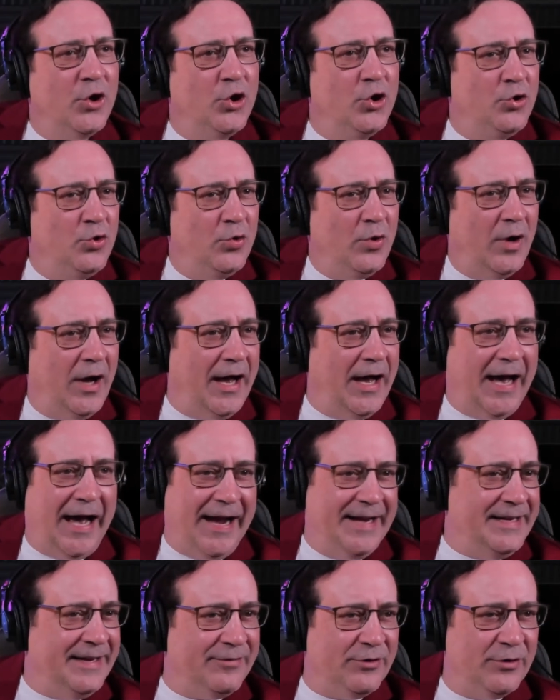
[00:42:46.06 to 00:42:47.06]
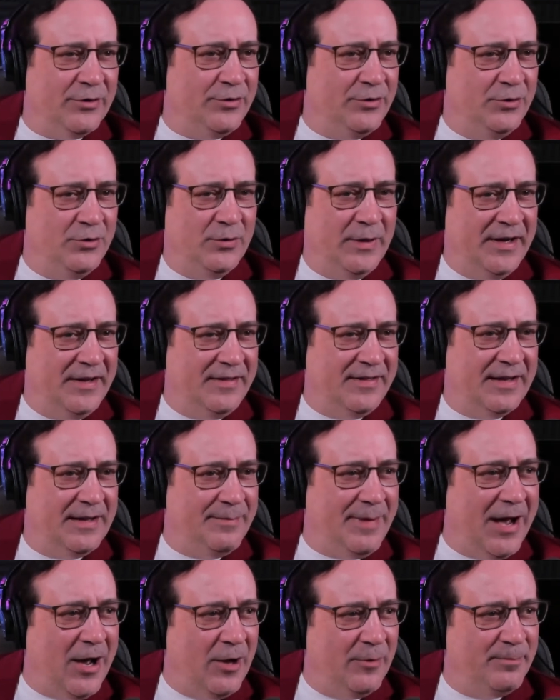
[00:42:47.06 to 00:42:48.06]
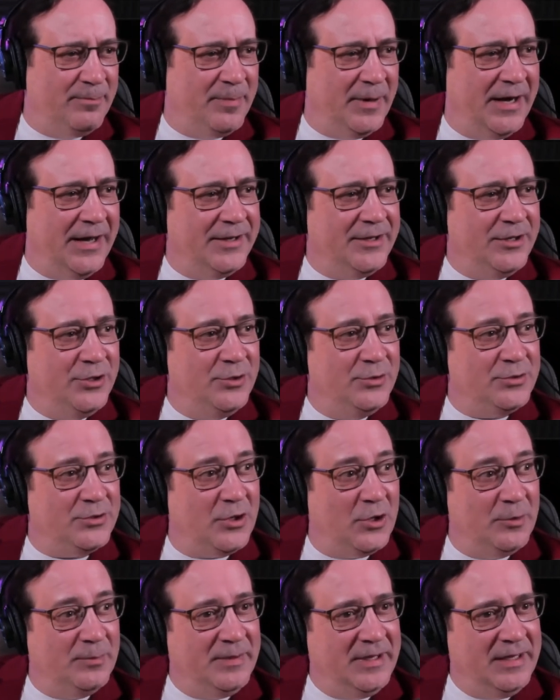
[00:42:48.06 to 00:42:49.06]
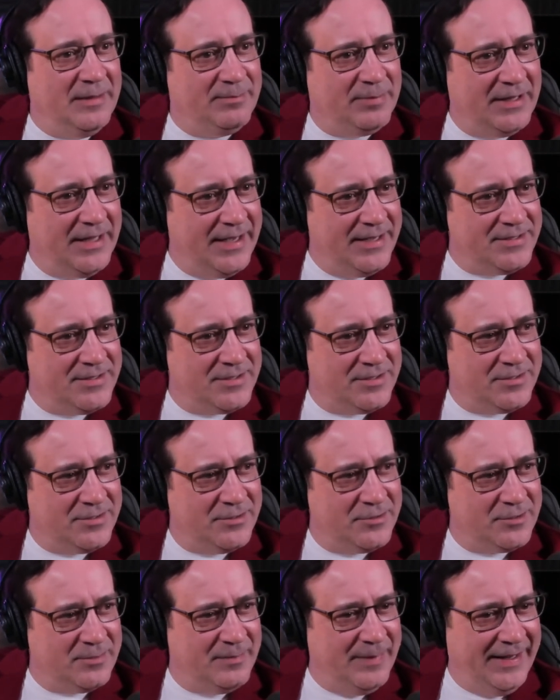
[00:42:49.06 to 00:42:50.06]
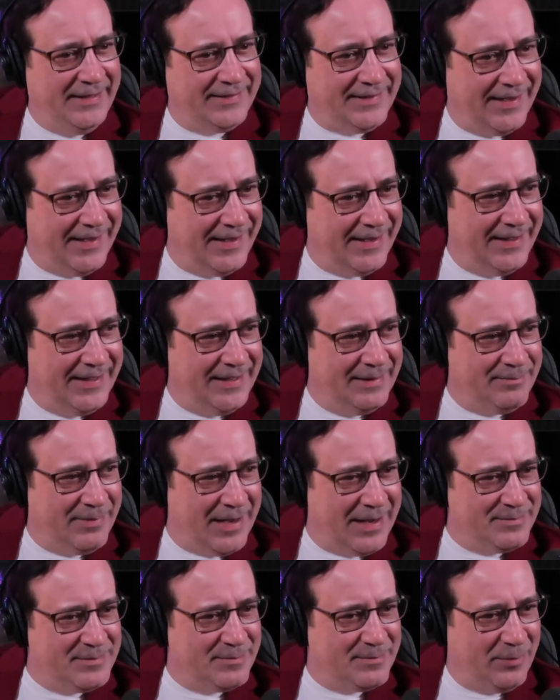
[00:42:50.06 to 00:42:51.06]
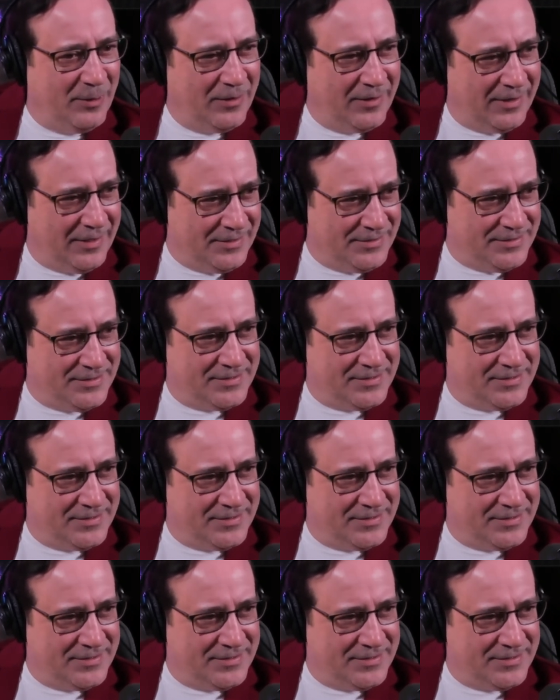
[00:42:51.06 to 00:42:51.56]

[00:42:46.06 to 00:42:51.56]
Who I never knew anything about, but you told me plays Susmita in Bob's Burgers.